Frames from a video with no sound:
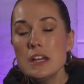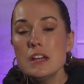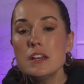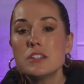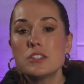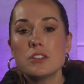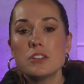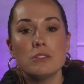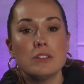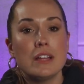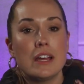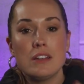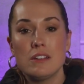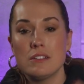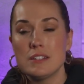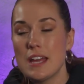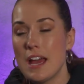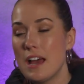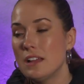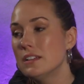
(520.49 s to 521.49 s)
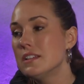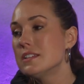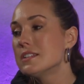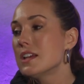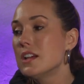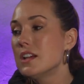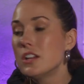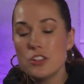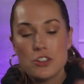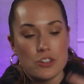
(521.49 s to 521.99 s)
So let your talents,
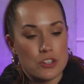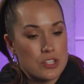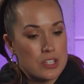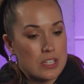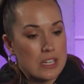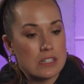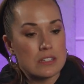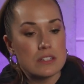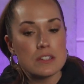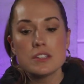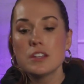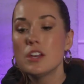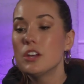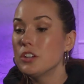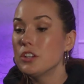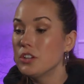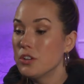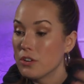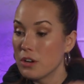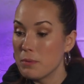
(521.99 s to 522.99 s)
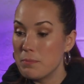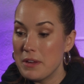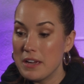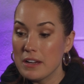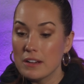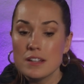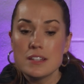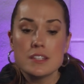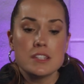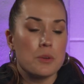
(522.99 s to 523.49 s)
your skills, your
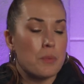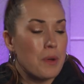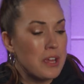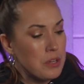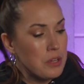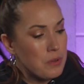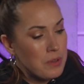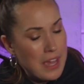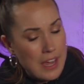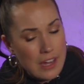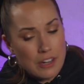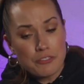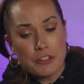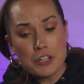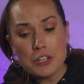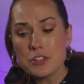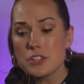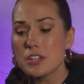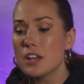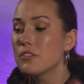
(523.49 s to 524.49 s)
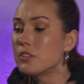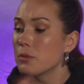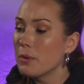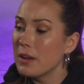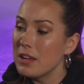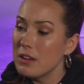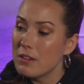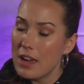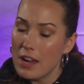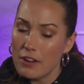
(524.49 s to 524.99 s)
appearance, the way you care for yourself, the way
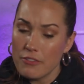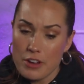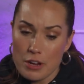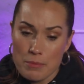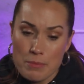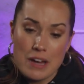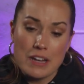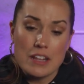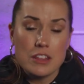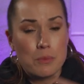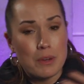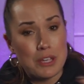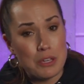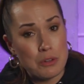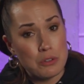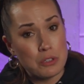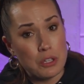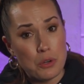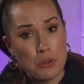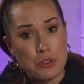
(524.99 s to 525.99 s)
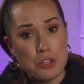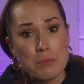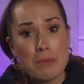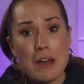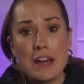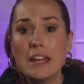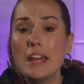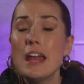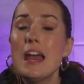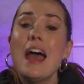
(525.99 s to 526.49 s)
you care for your body, the way you clothe your
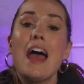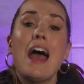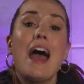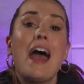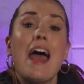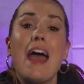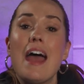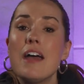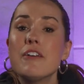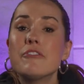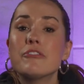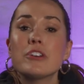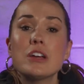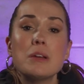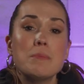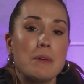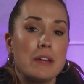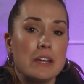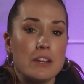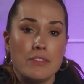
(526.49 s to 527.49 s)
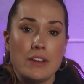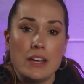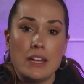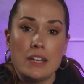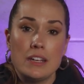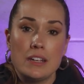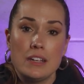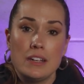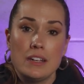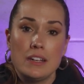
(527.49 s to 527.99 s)
body, every bit of it,
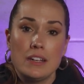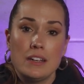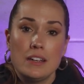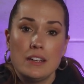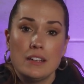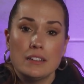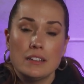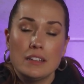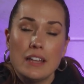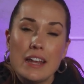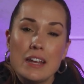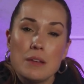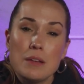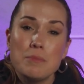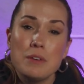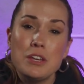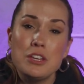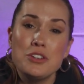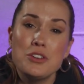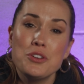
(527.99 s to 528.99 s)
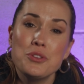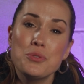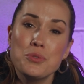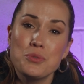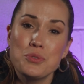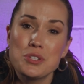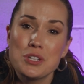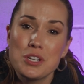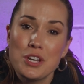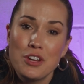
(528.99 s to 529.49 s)
let it be
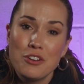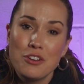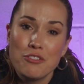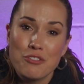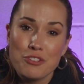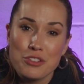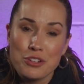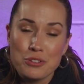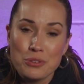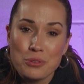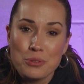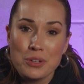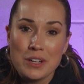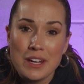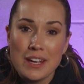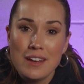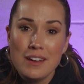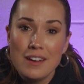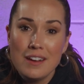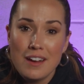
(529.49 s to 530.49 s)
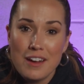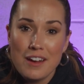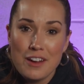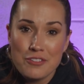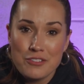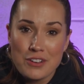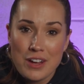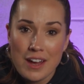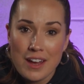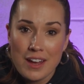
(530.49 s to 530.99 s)
used for the glory
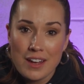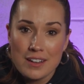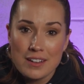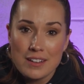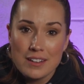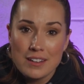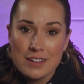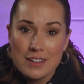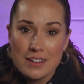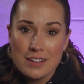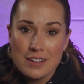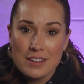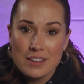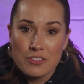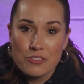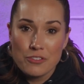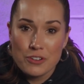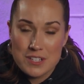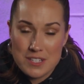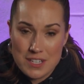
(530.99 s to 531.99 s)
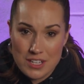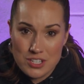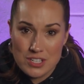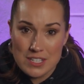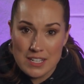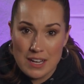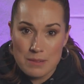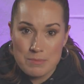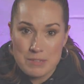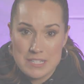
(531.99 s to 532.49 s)
of God for such a
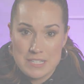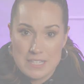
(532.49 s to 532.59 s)
time as